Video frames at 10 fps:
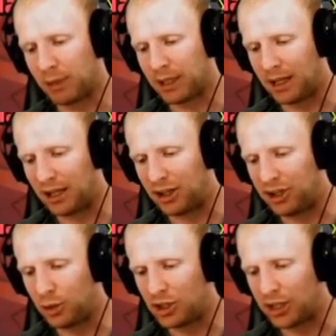Bringing it
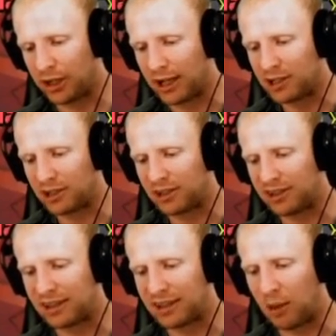in huge here.
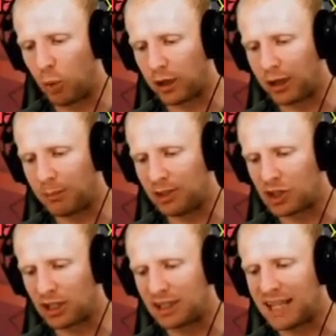Just needs to get that Warden in
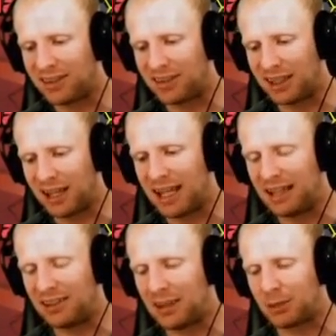position. Gets it.
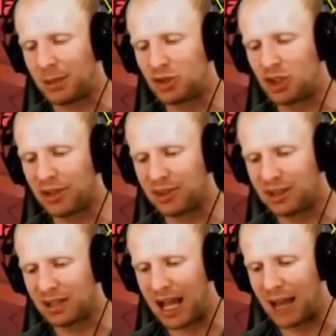He steps up just in